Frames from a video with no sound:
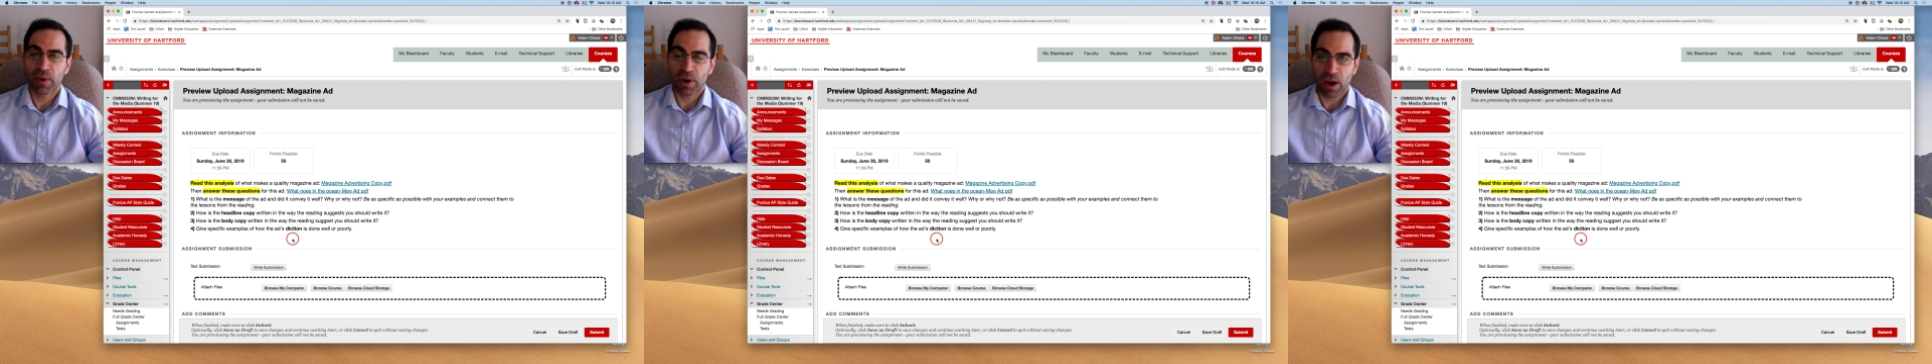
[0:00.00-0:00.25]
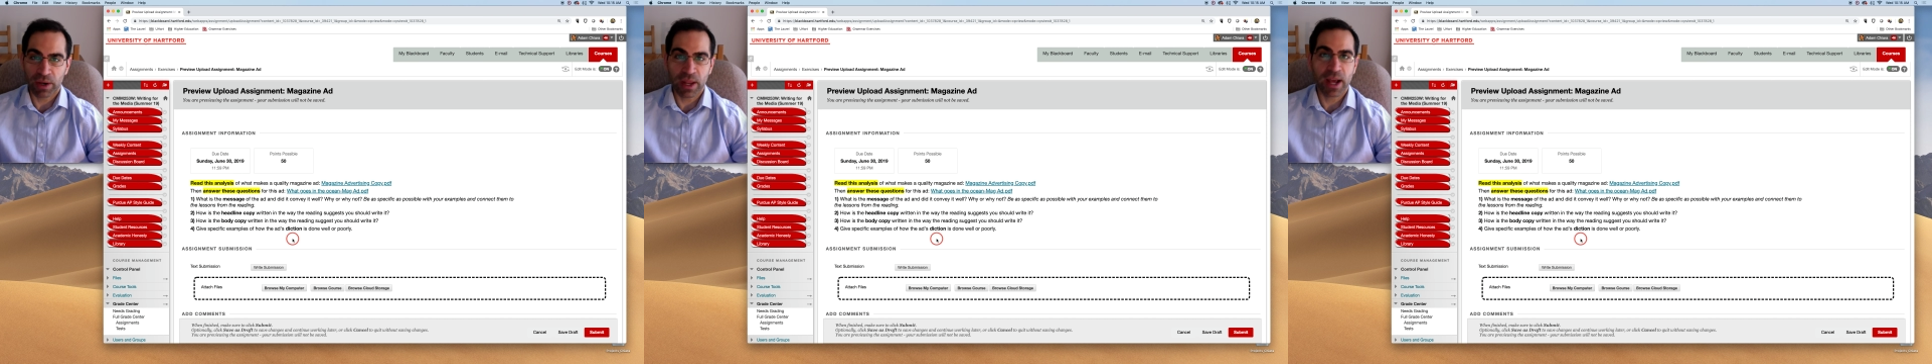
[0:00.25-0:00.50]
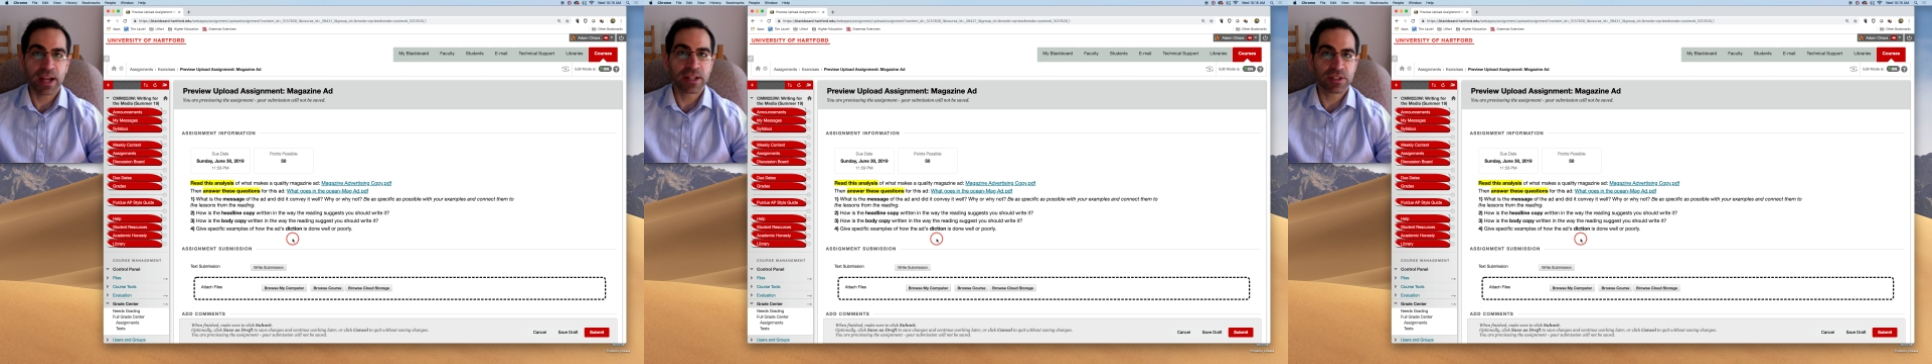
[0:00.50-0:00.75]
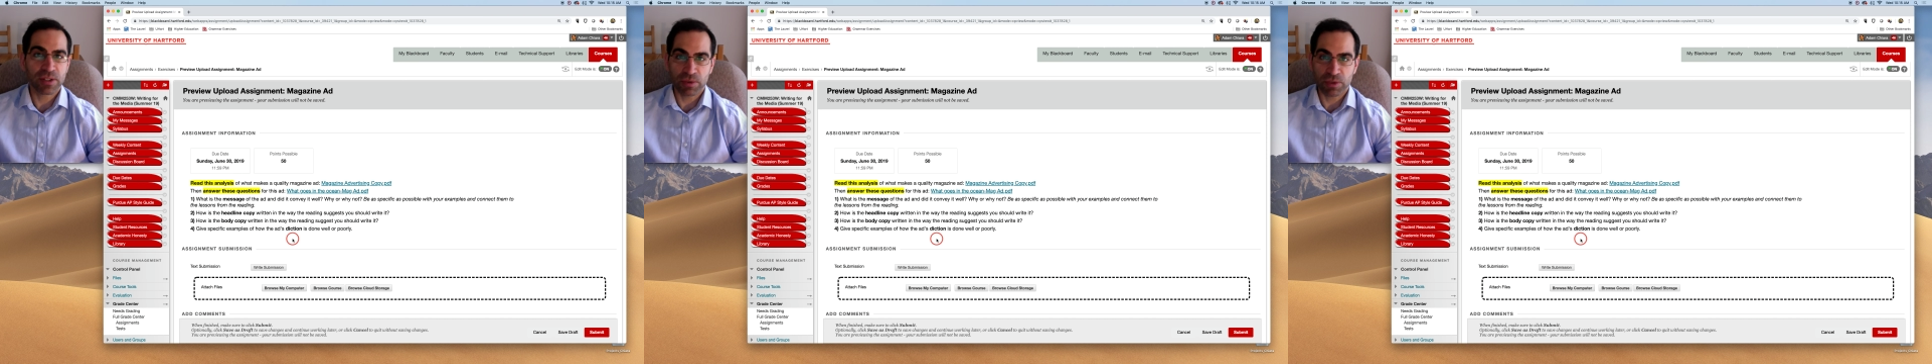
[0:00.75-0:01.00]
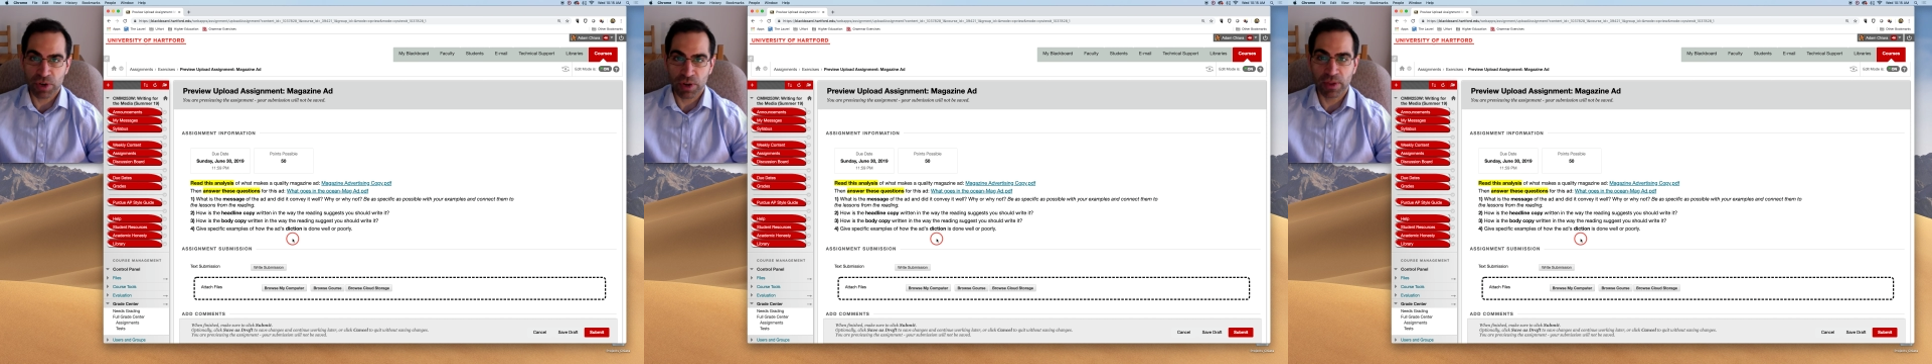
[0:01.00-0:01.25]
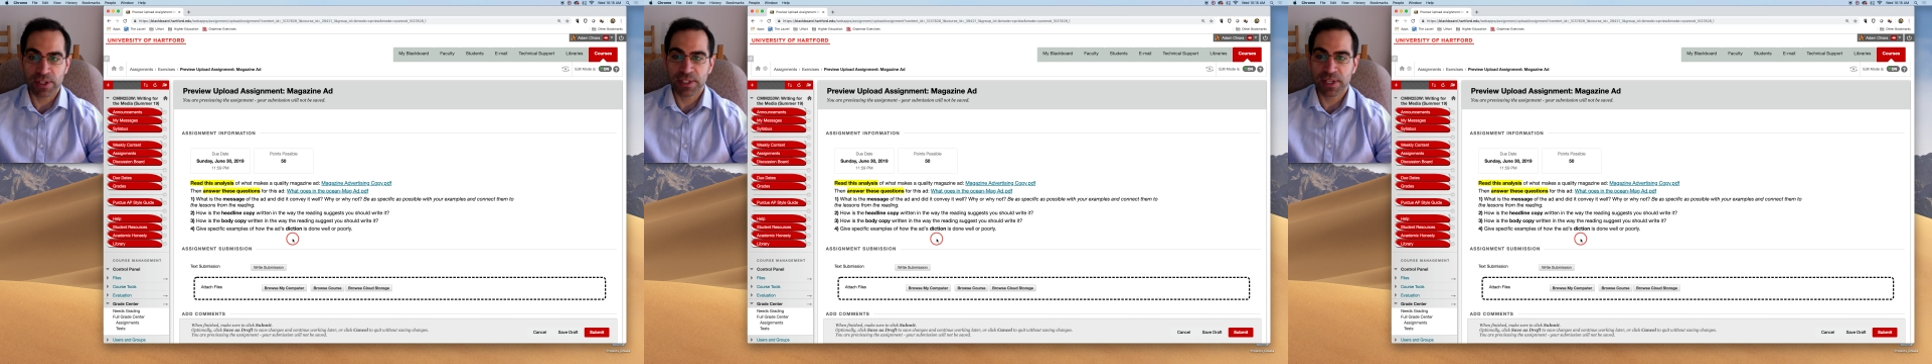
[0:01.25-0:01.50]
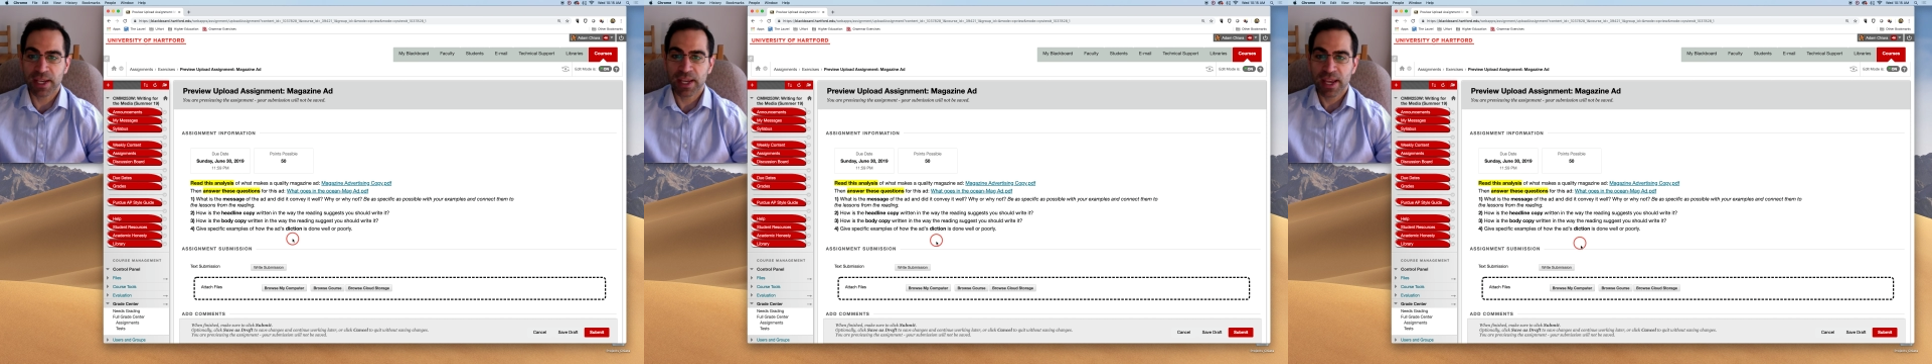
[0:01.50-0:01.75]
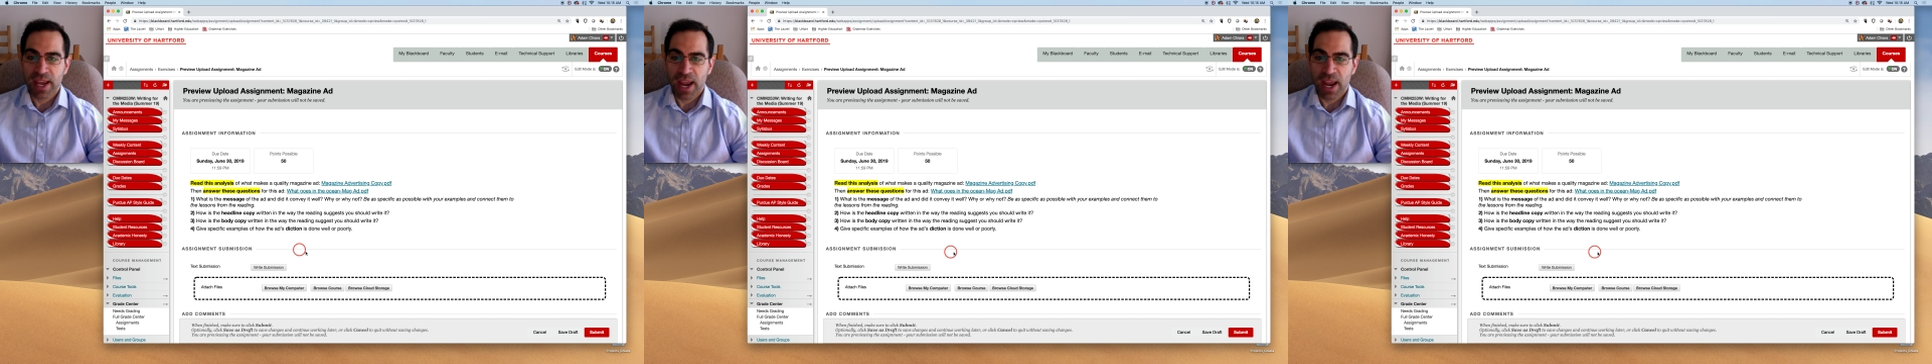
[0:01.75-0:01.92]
online, so journalistic.